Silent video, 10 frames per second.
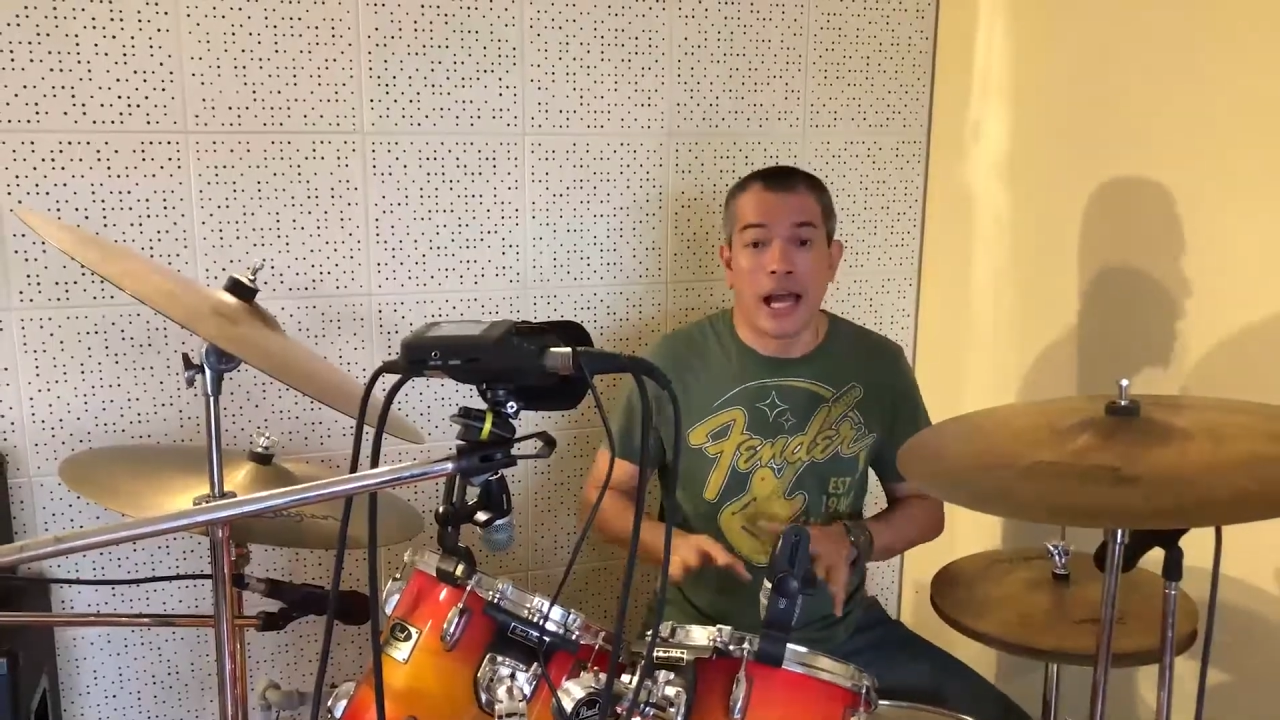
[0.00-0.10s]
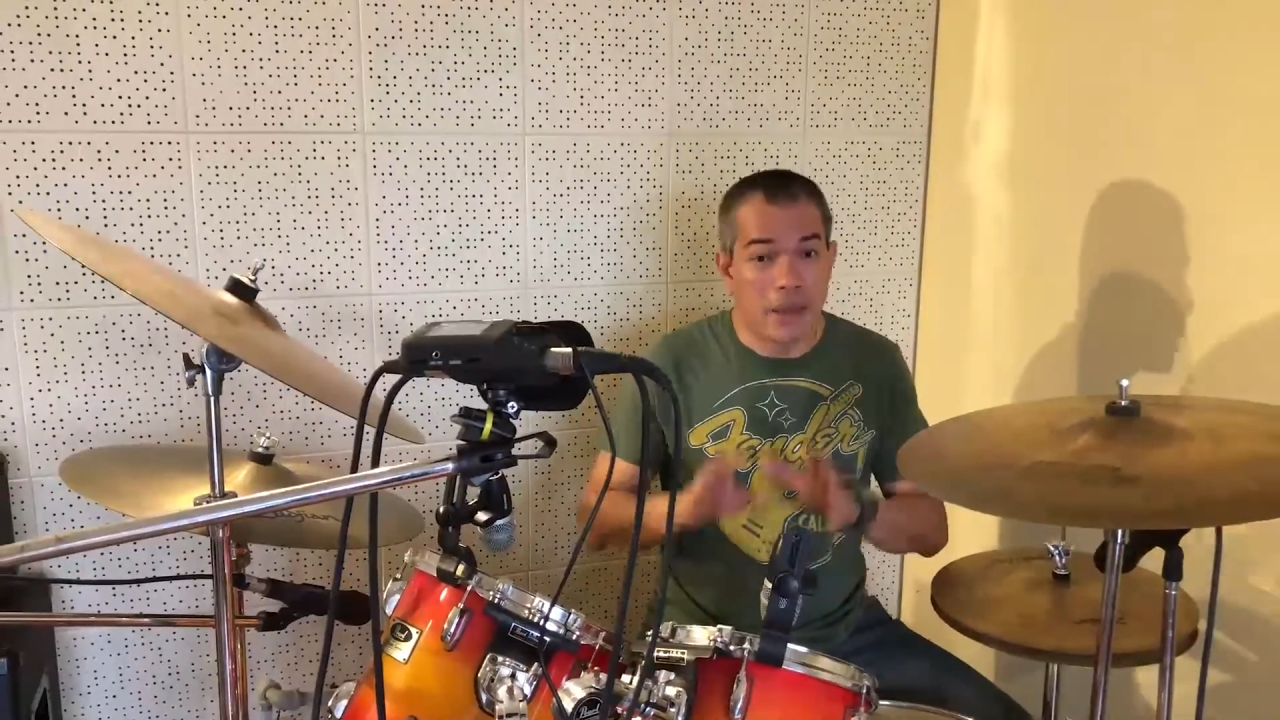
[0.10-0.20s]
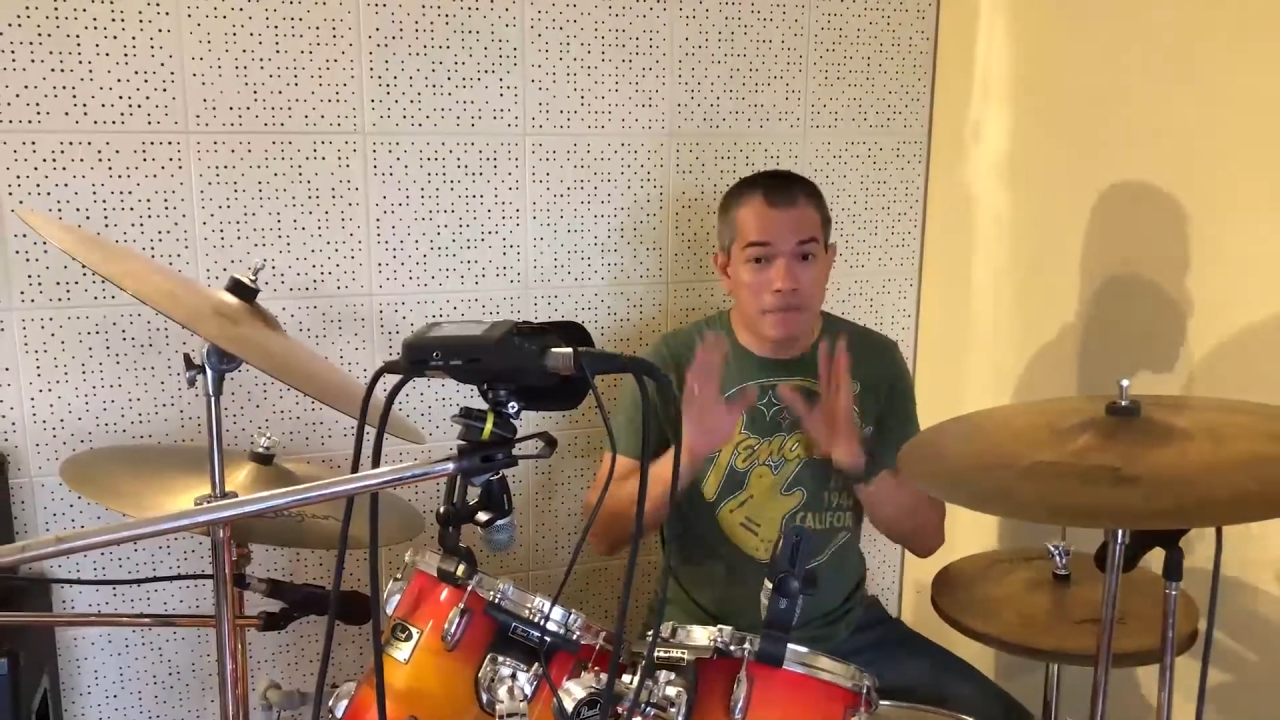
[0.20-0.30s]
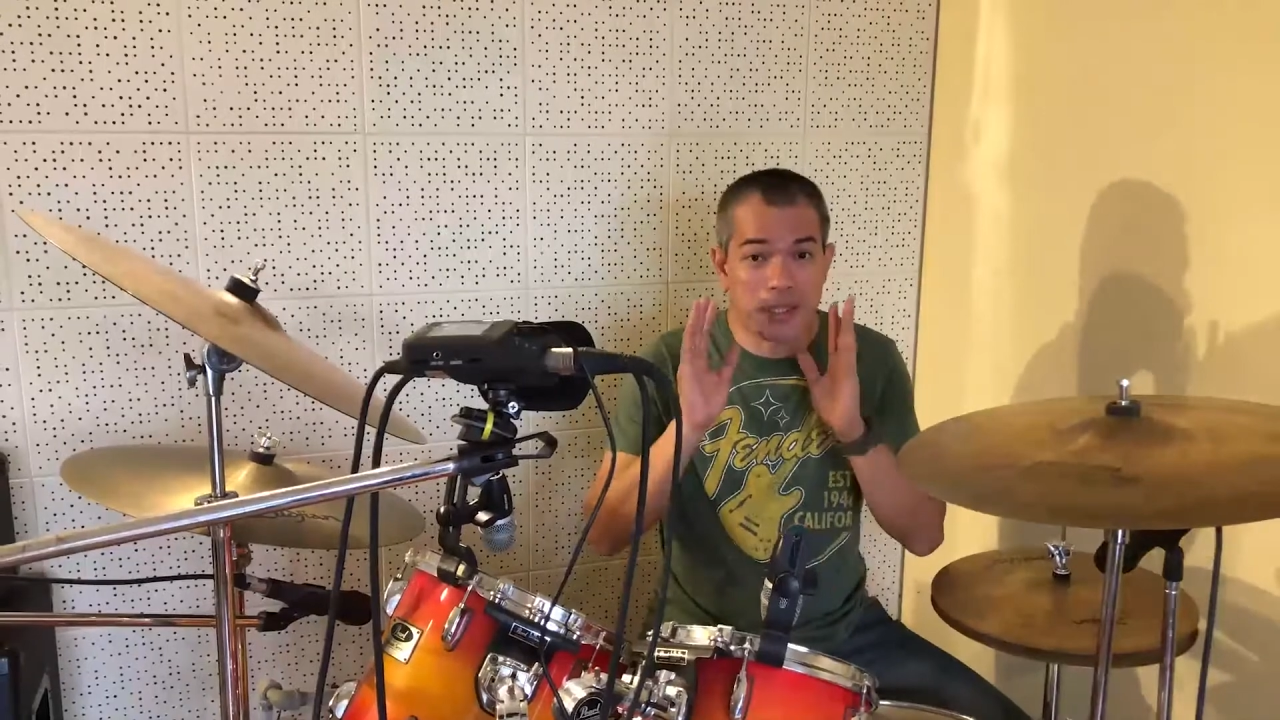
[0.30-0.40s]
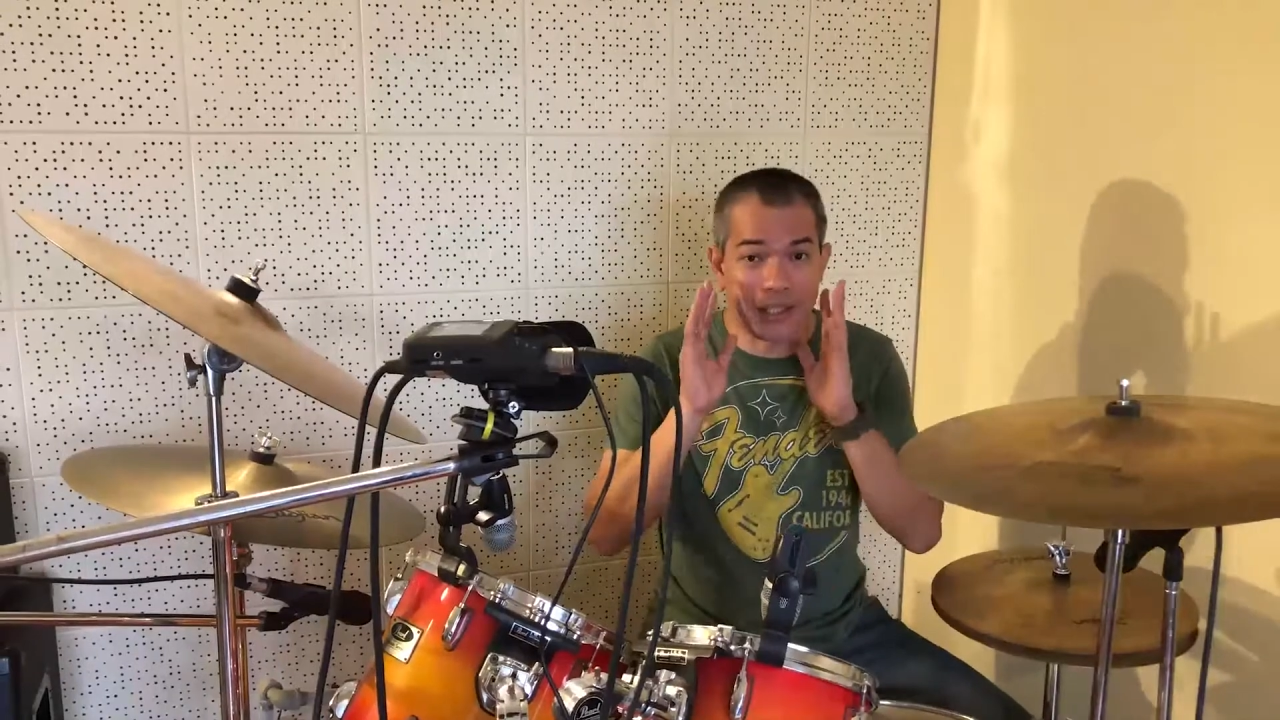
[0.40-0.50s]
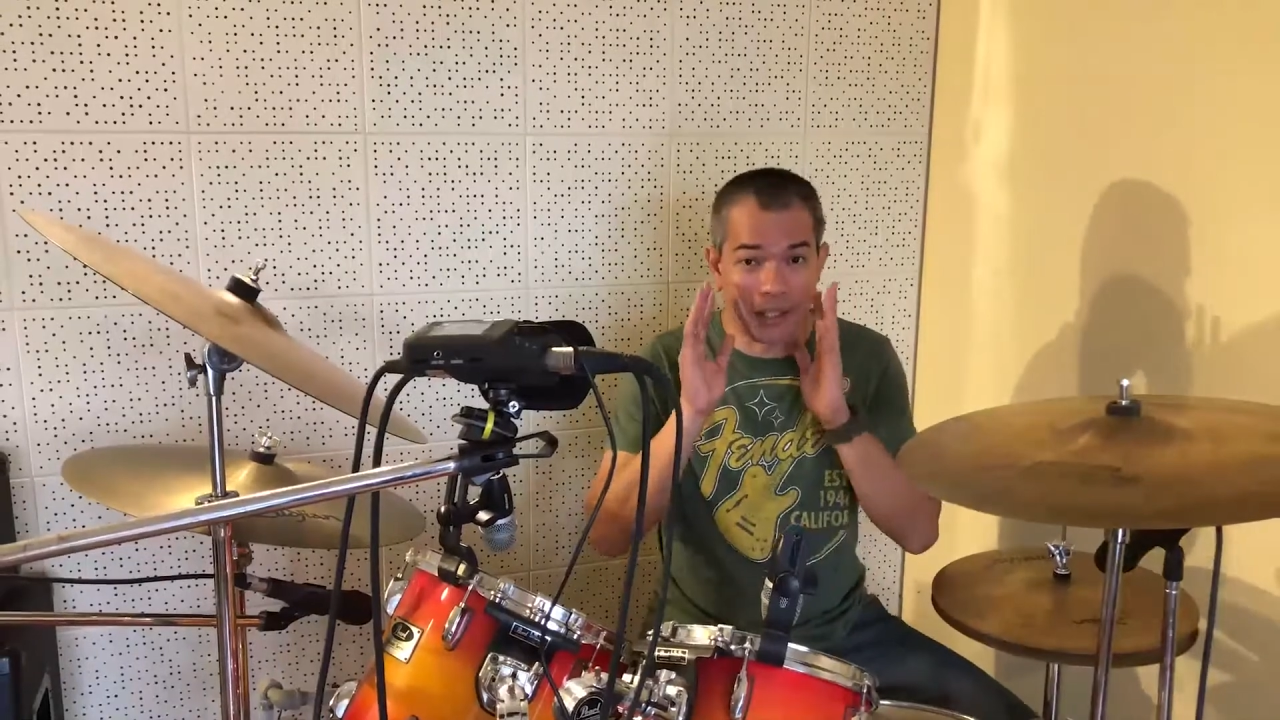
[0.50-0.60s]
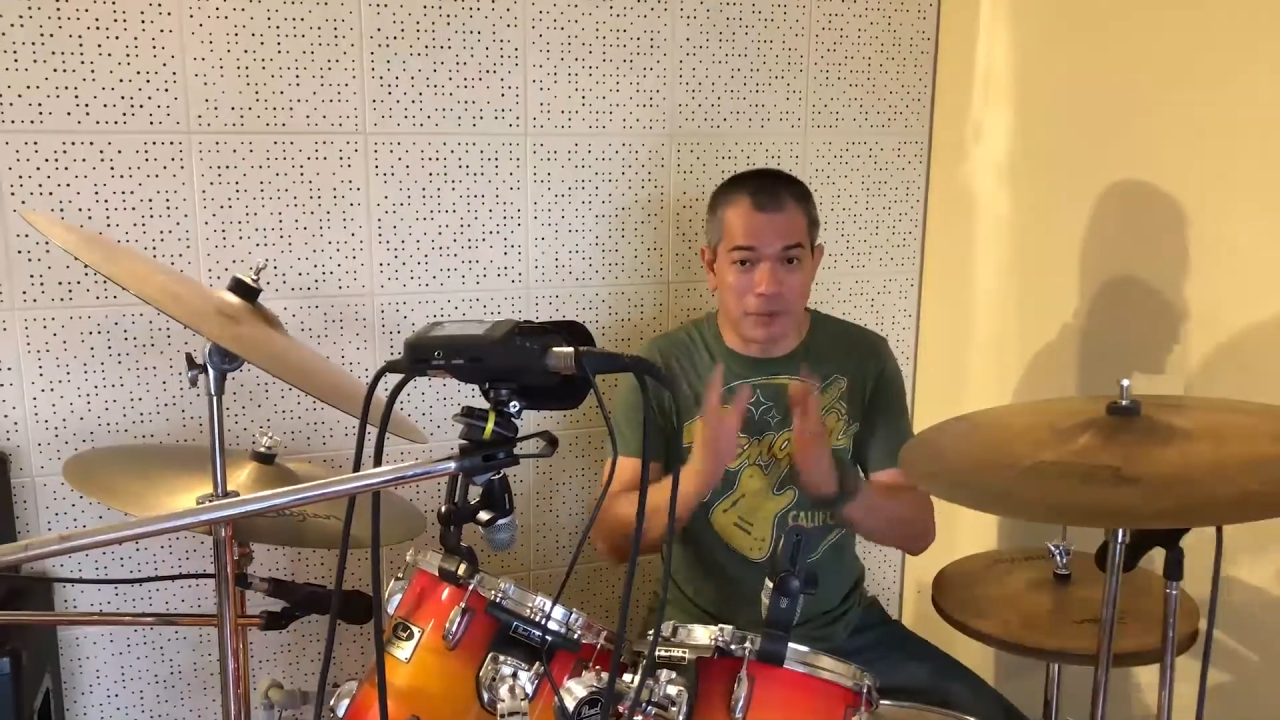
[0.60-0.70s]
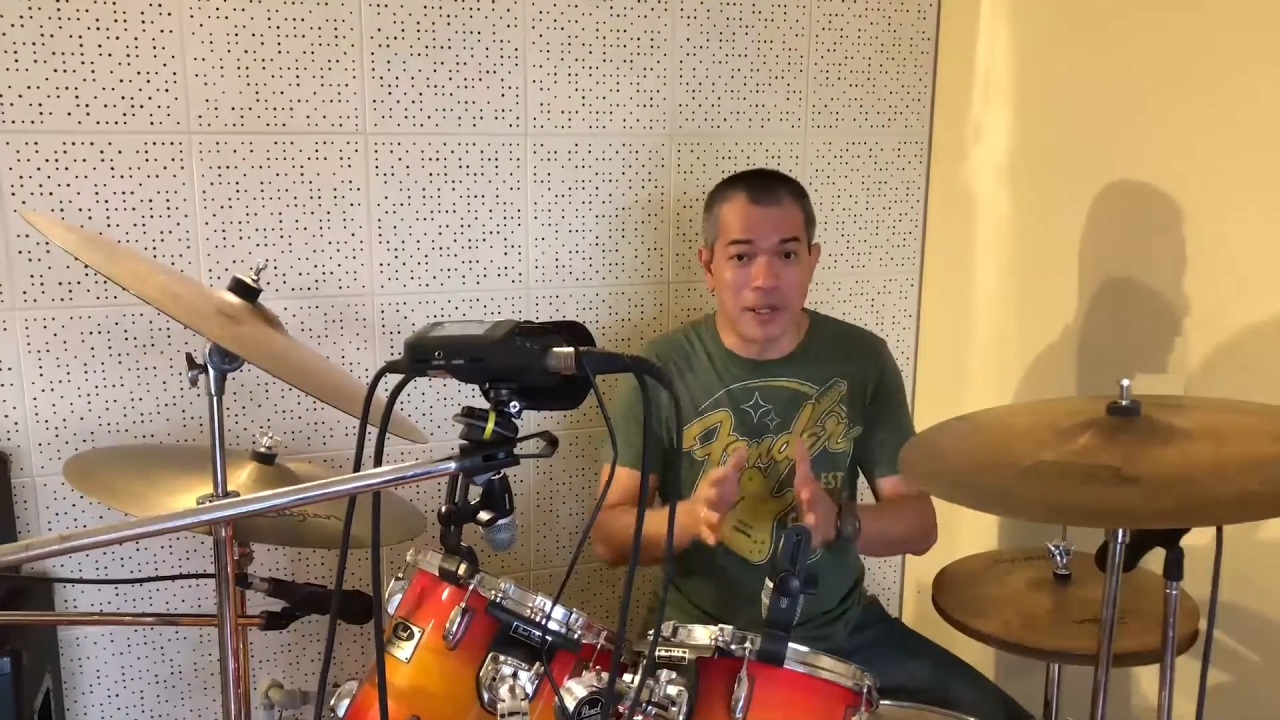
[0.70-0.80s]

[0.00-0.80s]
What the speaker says: I'm not a